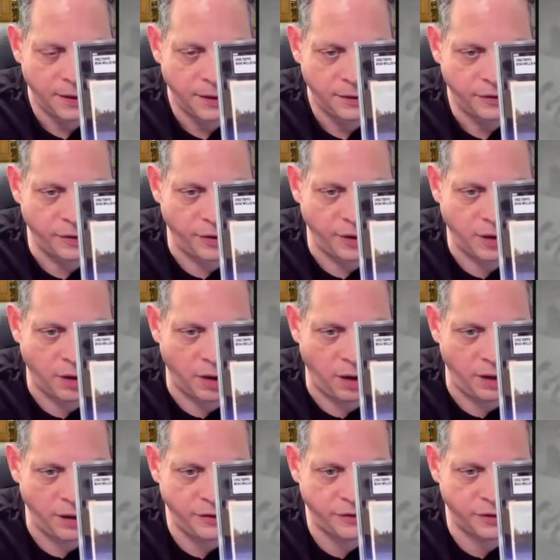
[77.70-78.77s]
So the
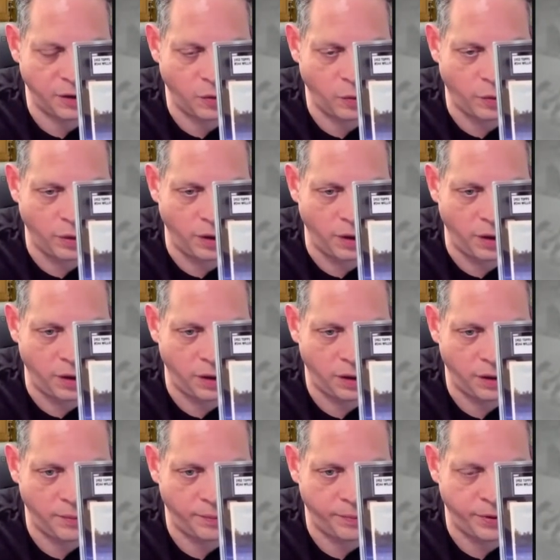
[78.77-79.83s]
cards were
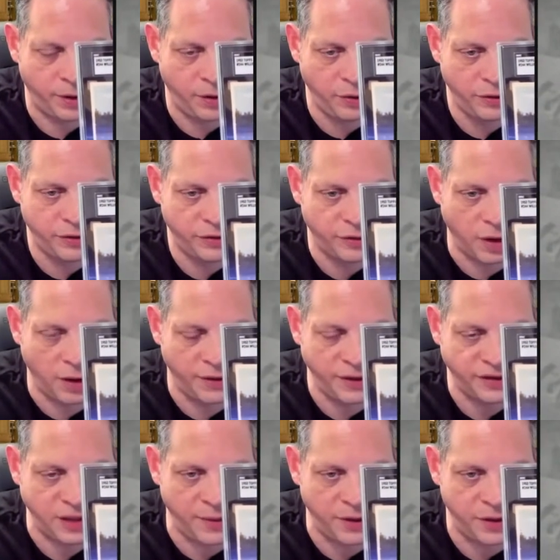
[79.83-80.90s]
produced, all
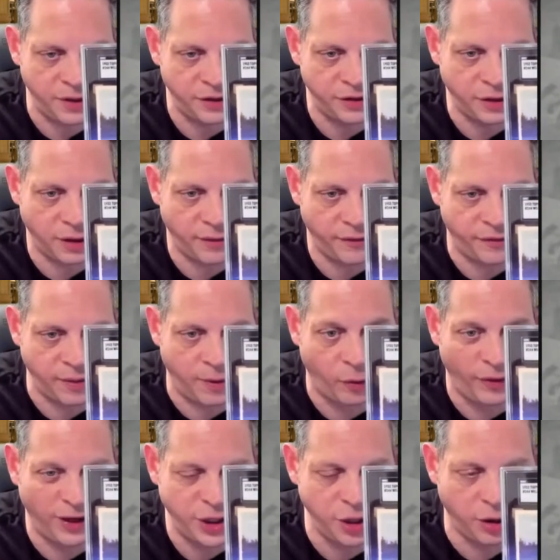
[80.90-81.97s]
these images, from
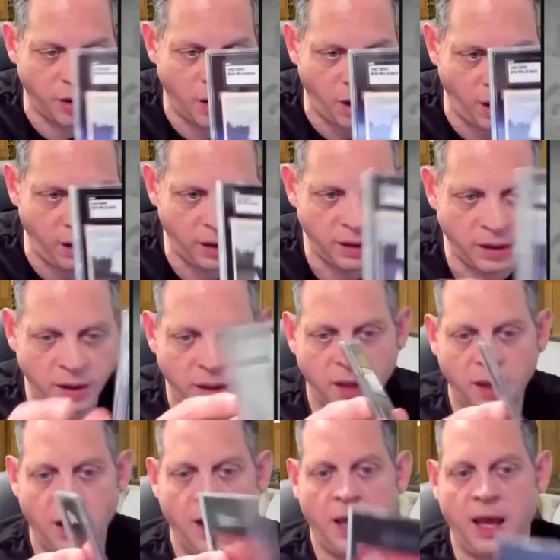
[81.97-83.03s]
original art.
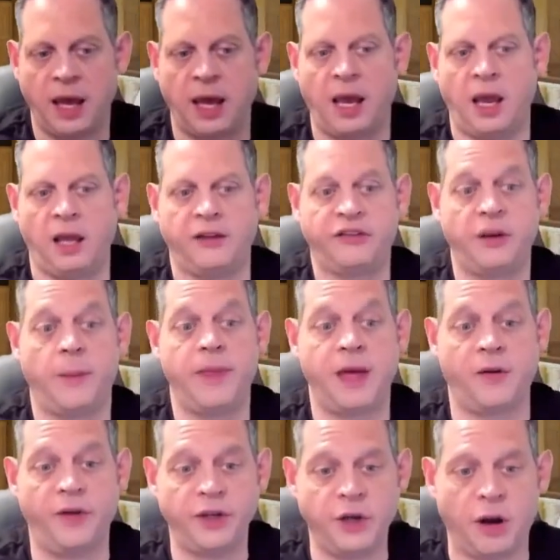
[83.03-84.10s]
And some of that
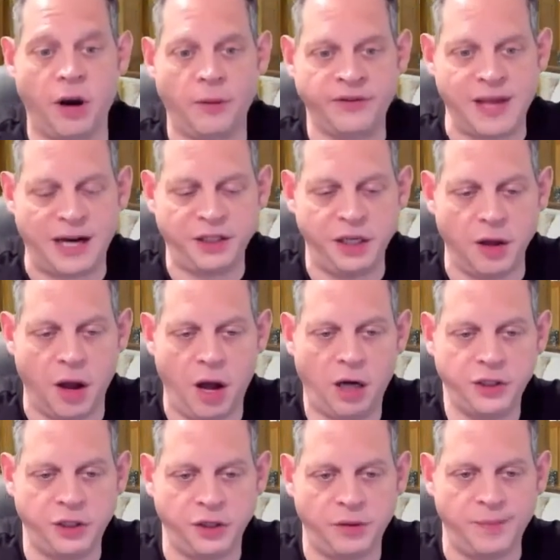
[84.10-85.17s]
original art was actually
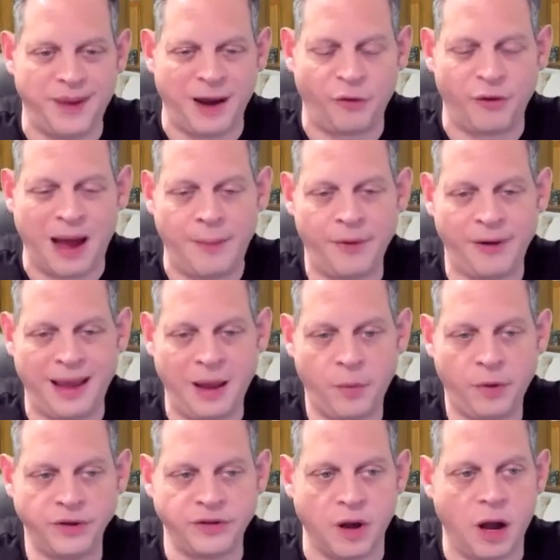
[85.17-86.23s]
auctioned by Robert
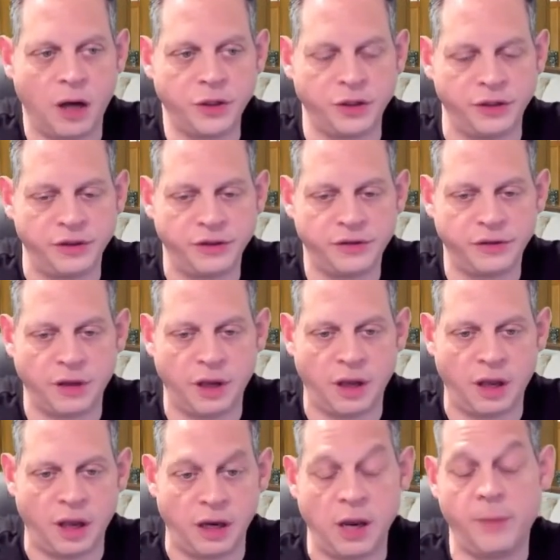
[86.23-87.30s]
Edwards Auctions
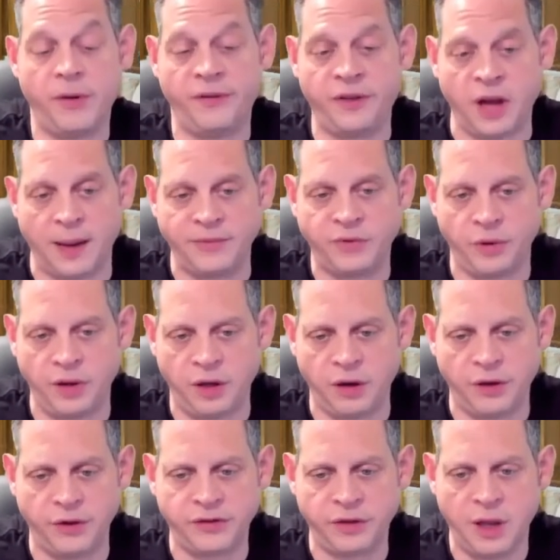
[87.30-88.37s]
a number of times through the
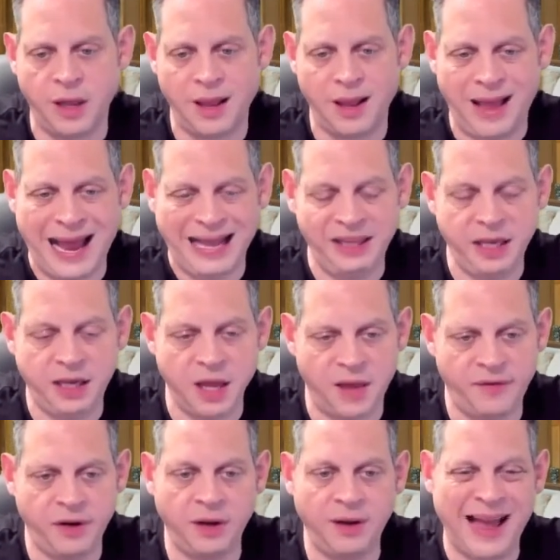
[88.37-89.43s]
years. Highly
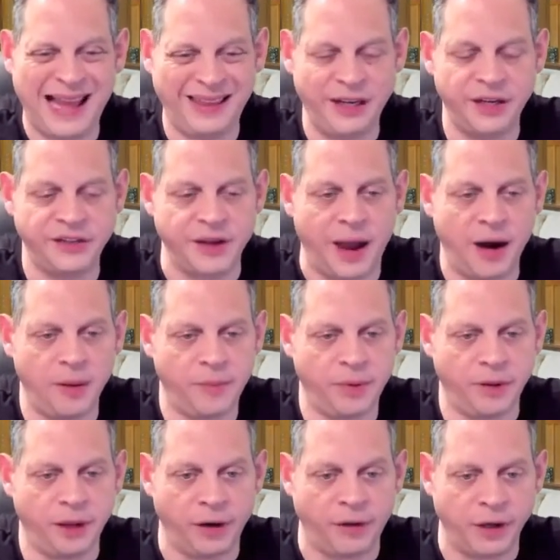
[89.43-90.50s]
coveted, highly
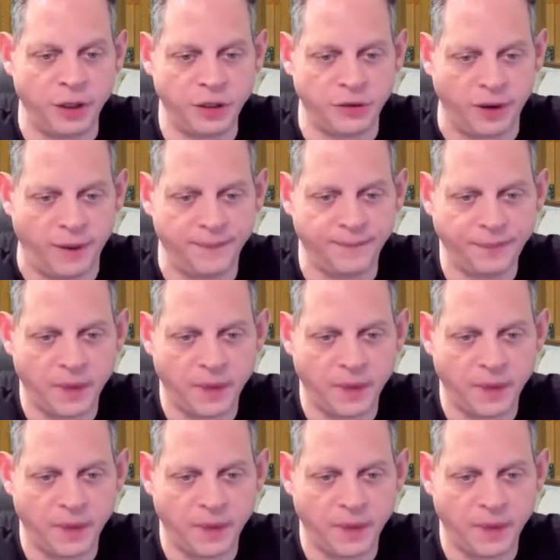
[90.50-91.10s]
desirable in our industry.